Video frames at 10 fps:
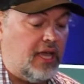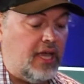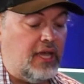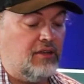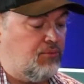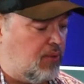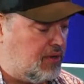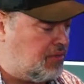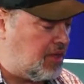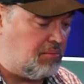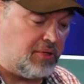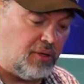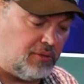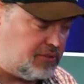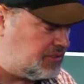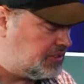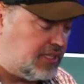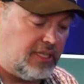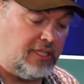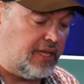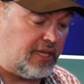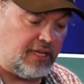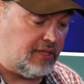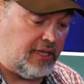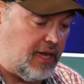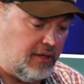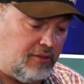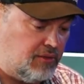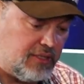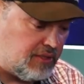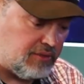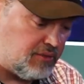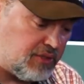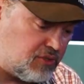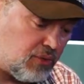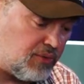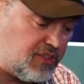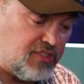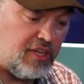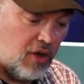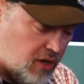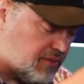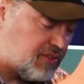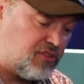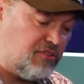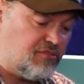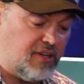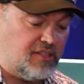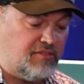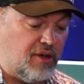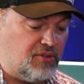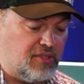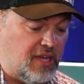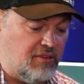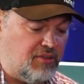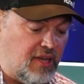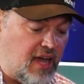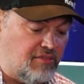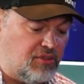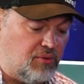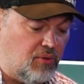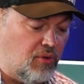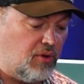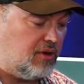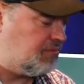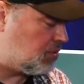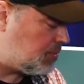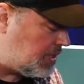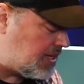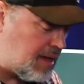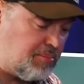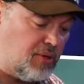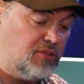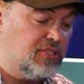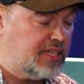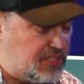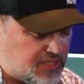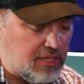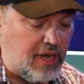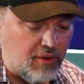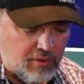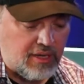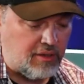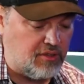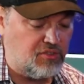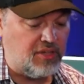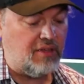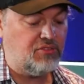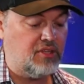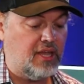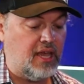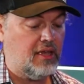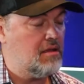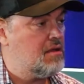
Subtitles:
And if one thing blows, like, yeah, you can totally send all of this to front of house then if you have to. Or if your real amp blows, like you said, now, hey, this saves the day.